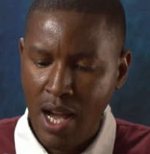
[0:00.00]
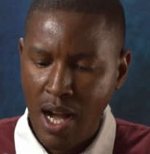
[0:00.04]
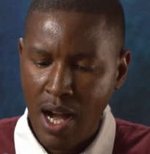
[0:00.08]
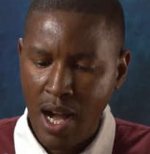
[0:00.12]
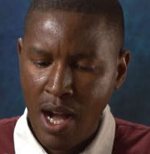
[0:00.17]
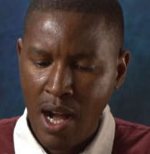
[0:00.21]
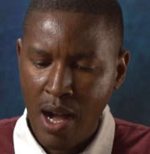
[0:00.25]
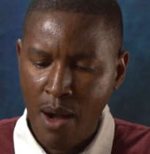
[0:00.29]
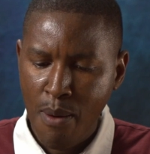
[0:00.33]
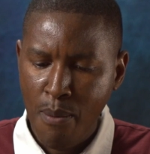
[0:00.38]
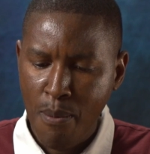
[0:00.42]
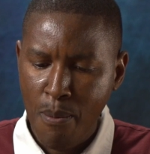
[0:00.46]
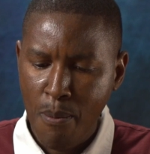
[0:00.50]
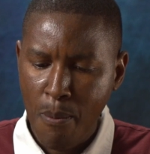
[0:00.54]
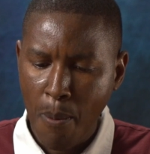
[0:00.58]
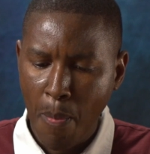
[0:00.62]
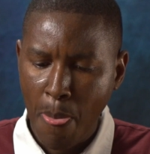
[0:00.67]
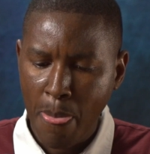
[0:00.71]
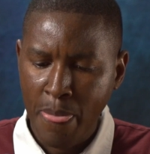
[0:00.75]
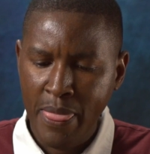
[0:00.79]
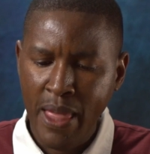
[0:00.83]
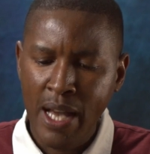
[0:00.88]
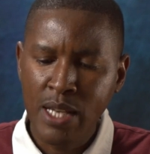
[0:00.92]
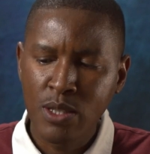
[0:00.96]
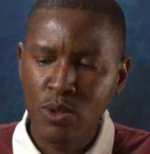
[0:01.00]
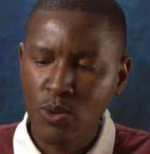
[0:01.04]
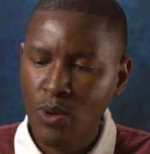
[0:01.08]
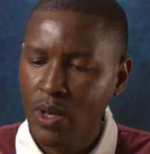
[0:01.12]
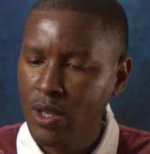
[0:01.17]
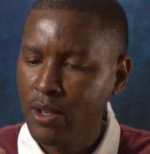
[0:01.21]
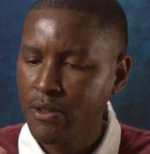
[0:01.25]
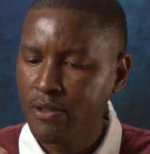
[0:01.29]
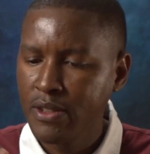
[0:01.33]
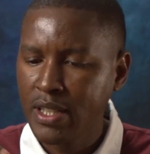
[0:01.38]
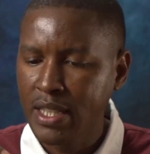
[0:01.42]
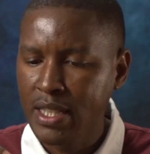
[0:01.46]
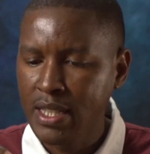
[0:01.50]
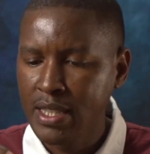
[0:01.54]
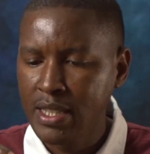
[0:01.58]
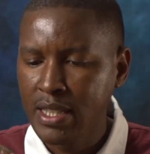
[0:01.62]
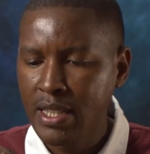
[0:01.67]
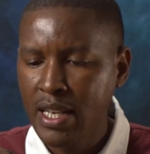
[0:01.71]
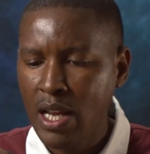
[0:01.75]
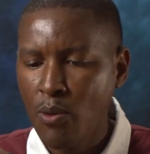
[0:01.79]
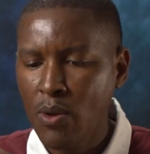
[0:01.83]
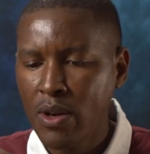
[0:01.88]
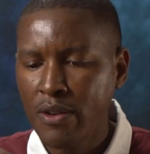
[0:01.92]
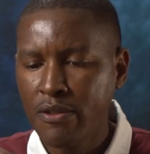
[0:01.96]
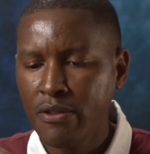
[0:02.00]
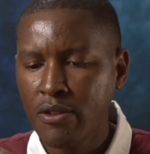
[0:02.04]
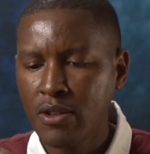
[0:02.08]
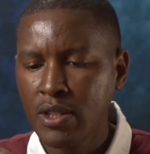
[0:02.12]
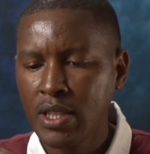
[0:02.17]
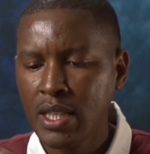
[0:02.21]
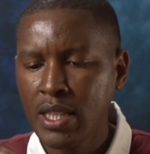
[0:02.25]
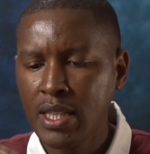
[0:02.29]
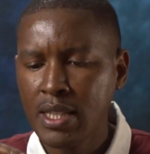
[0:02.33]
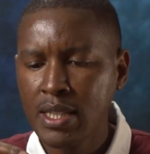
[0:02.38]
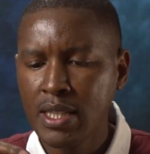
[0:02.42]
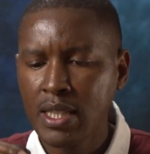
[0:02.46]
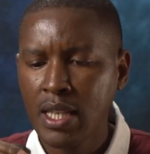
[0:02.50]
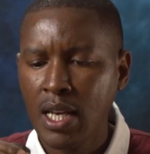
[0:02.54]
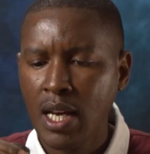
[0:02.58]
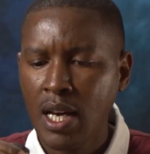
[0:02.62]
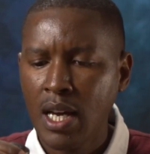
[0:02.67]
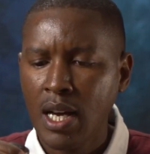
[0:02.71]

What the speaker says: That's one of the reasons I went for this.